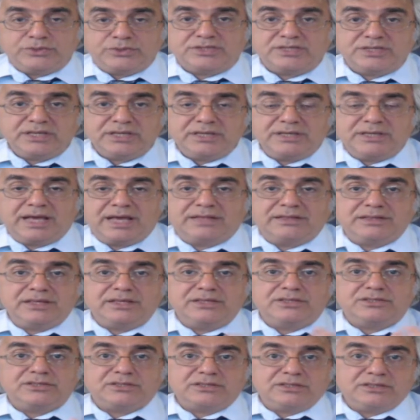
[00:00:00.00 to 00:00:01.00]
see that
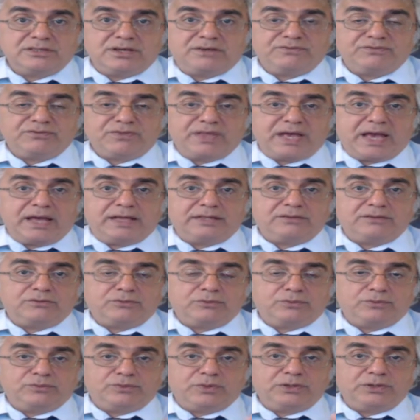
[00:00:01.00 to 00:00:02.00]
instead of that,
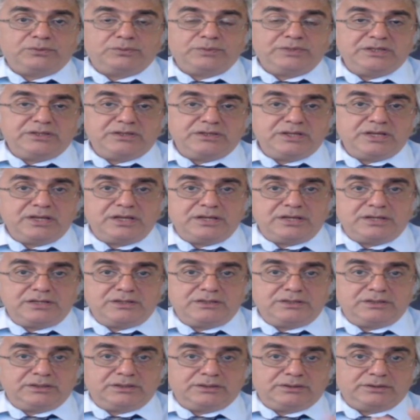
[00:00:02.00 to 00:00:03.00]
what we
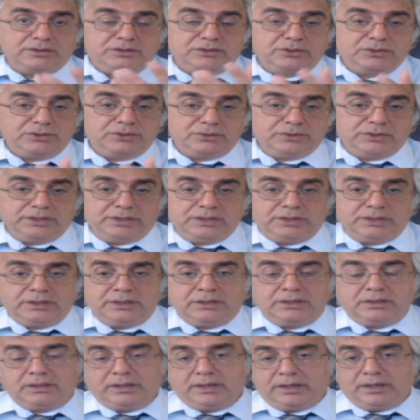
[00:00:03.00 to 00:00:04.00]
did
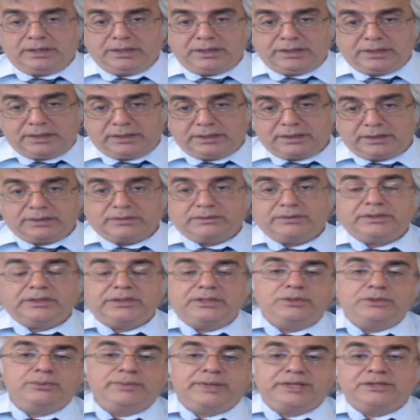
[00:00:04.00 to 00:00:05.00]
during the
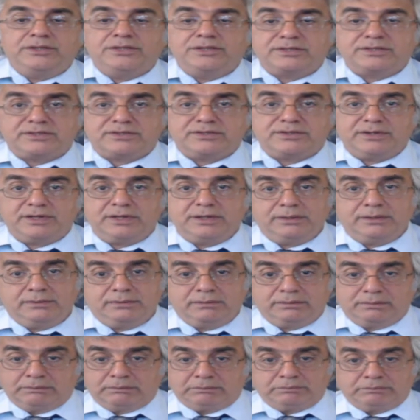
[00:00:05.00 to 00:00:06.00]
human history,
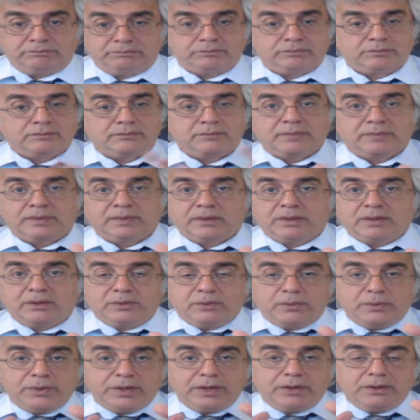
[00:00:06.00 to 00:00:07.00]

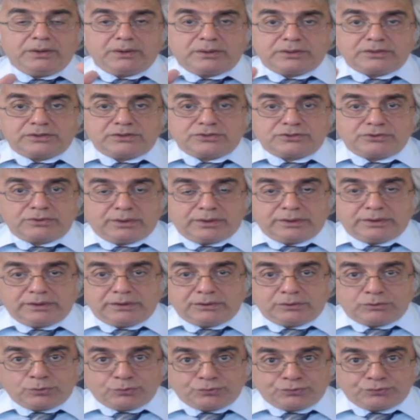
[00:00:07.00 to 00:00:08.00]
we are
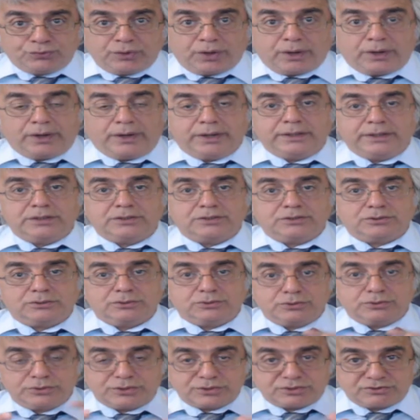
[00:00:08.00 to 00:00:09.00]
trying to fight,
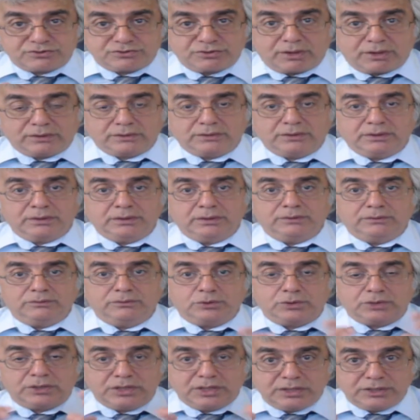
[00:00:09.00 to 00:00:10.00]
to struggle,
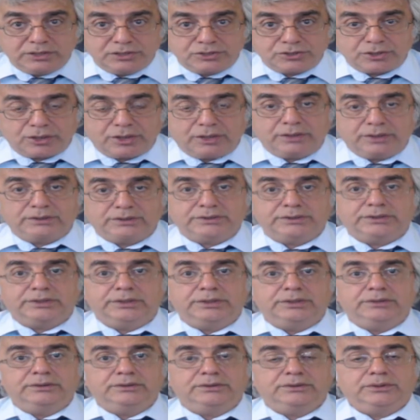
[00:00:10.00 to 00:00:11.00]
to kill each
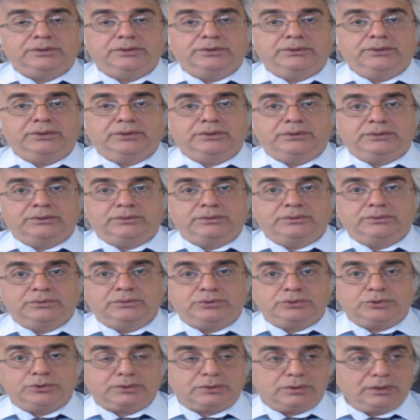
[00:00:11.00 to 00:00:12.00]
other,
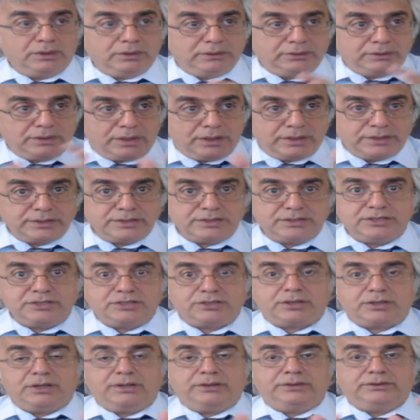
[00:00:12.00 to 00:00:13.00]
to colonize
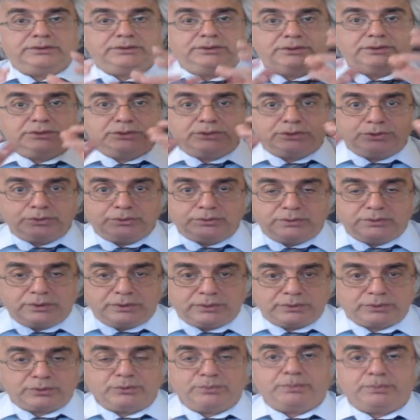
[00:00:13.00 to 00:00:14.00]
each other, to
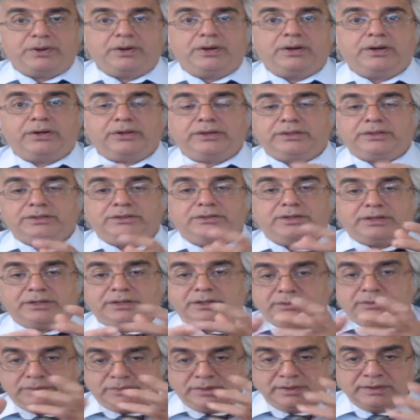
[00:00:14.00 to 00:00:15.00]
occupy
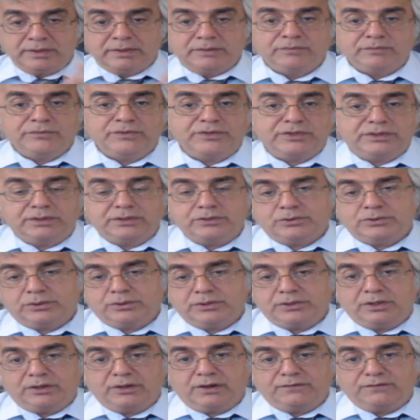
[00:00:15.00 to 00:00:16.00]
the
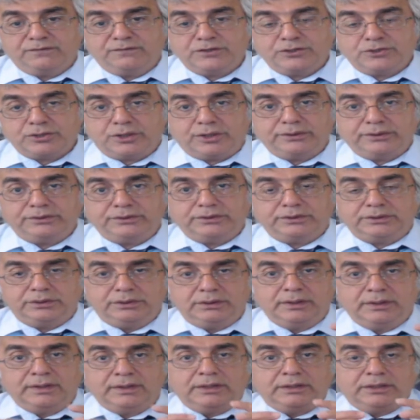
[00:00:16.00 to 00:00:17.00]
territory of each
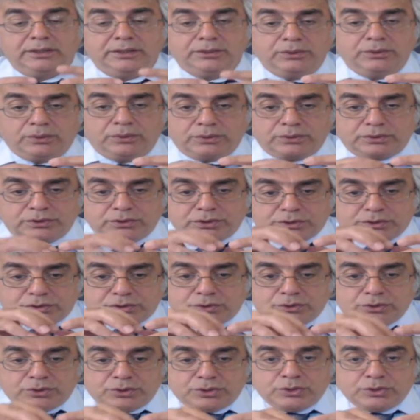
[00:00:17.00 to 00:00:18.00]
other in order
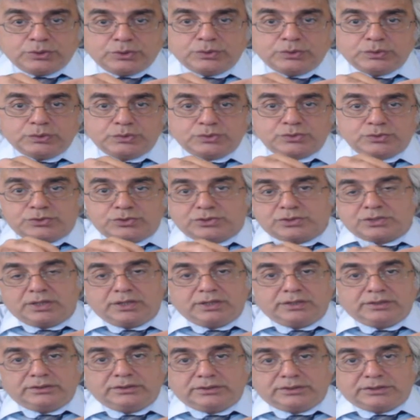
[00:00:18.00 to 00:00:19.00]
to use
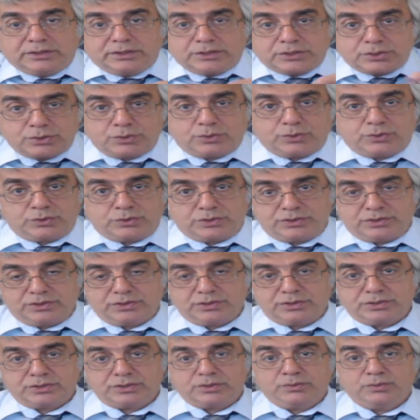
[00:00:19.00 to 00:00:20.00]
the
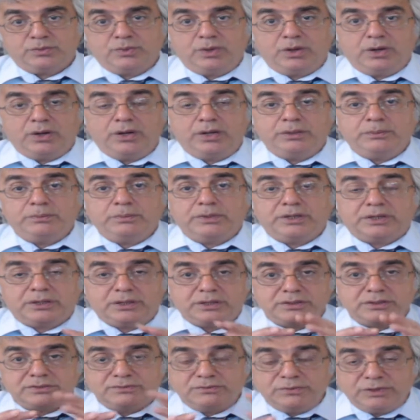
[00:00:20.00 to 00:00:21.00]
resources. Why?
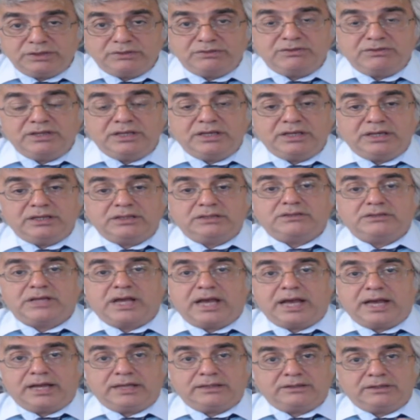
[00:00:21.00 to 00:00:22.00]
Because we think
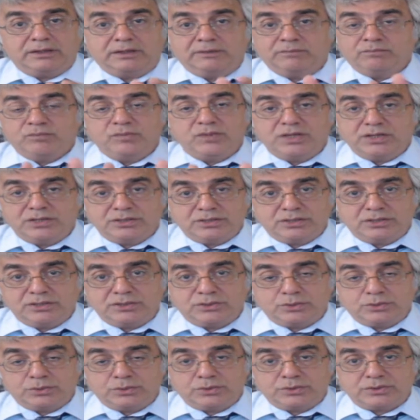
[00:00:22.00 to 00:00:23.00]
that these
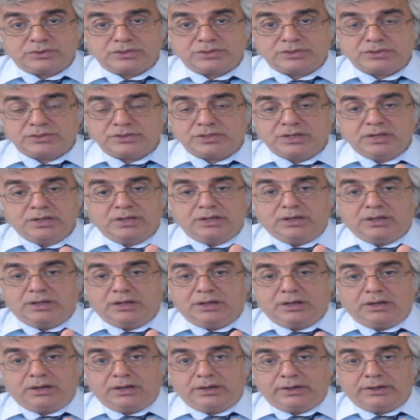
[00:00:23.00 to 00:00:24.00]
resources
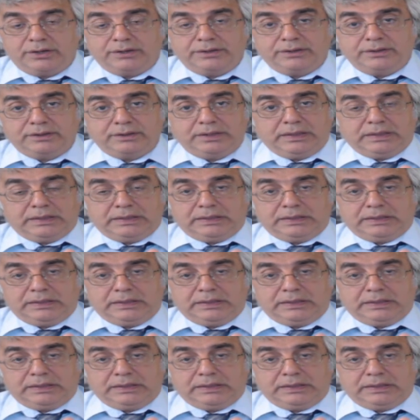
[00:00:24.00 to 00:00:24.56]
are,